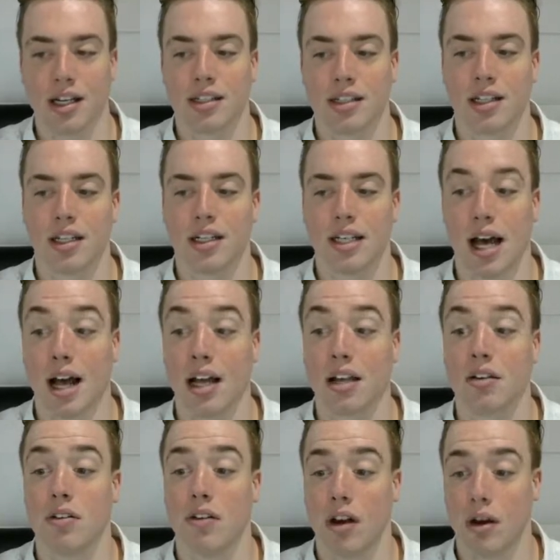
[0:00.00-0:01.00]
did not
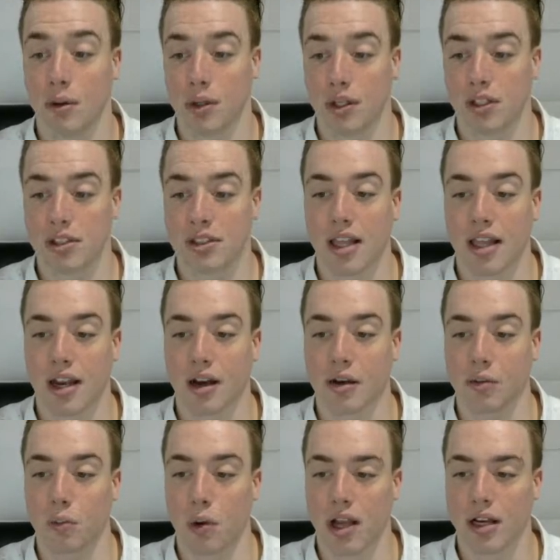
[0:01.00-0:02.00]
notice that a
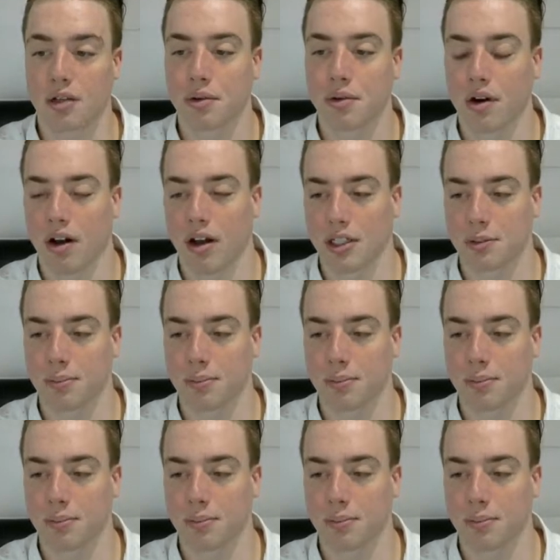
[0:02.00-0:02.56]
red cross